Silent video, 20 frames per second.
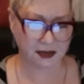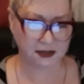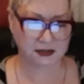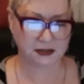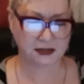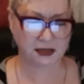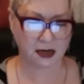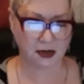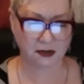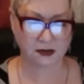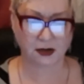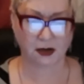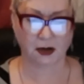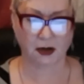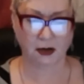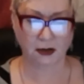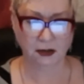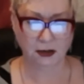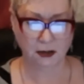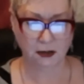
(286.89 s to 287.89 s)

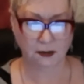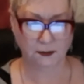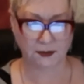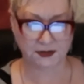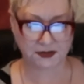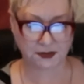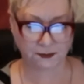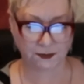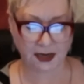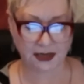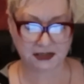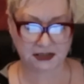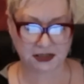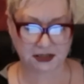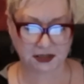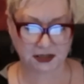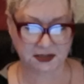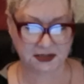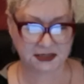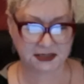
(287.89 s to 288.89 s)
Delga was
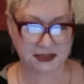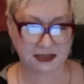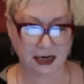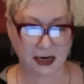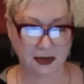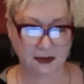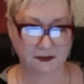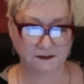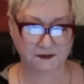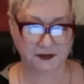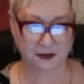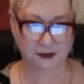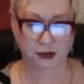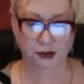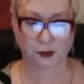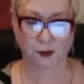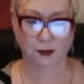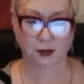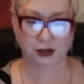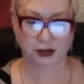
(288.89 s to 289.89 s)
arrested in Statenville,
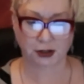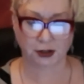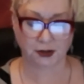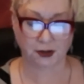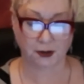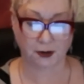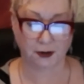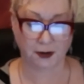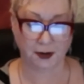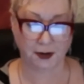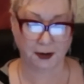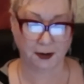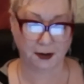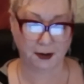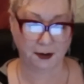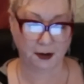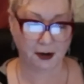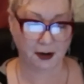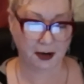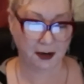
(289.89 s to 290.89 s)
Georgia
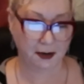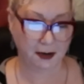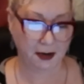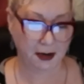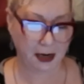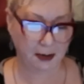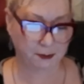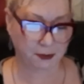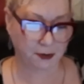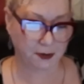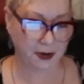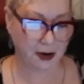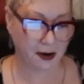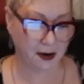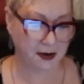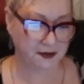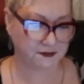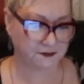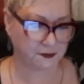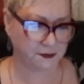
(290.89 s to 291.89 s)
on April
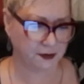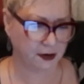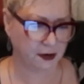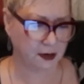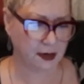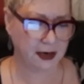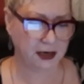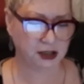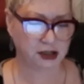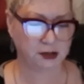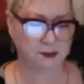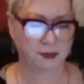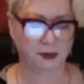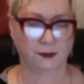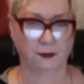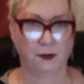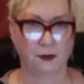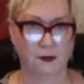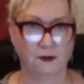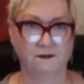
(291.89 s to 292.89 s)
9th for an alleged
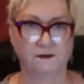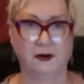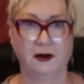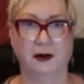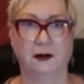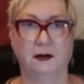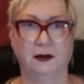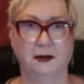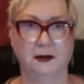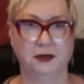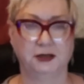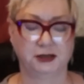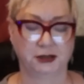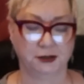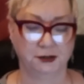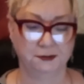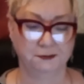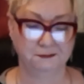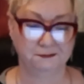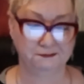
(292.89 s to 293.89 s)
parole
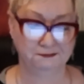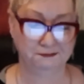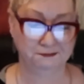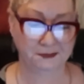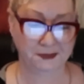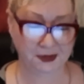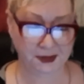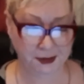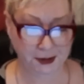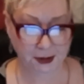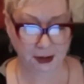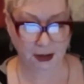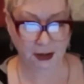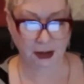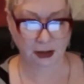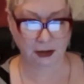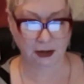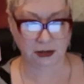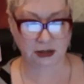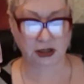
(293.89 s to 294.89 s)
violation
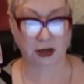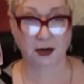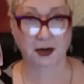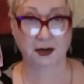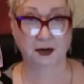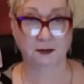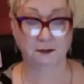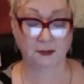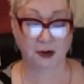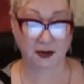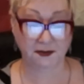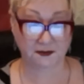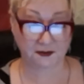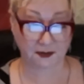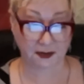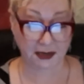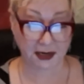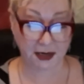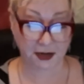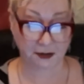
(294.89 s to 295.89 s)
and died a month
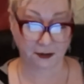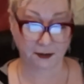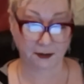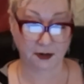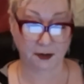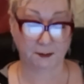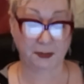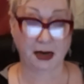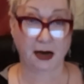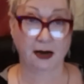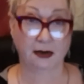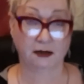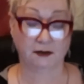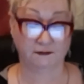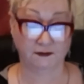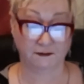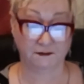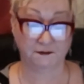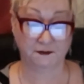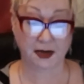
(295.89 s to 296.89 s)
later in the back of
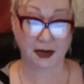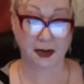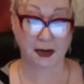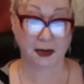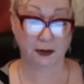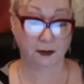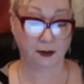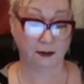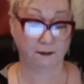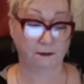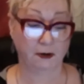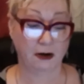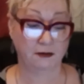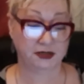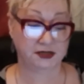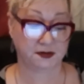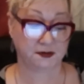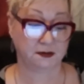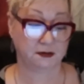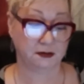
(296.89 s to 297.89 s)
a van en route
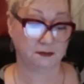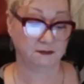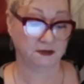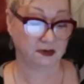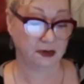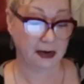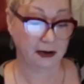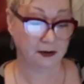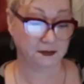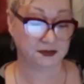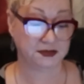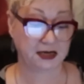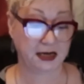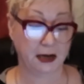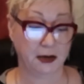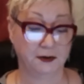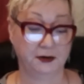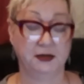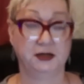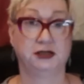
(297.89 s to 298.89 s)
to the Lowndes
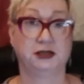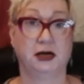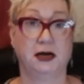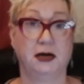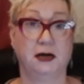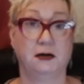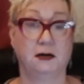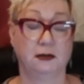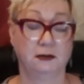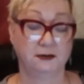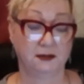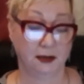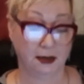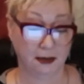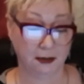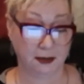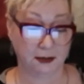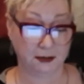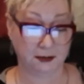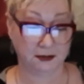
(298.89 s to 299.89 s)
County Jail
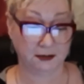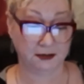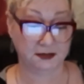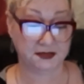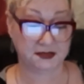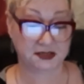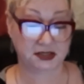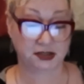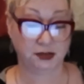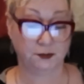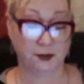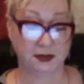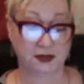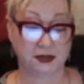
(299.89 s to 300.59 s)
and Stewart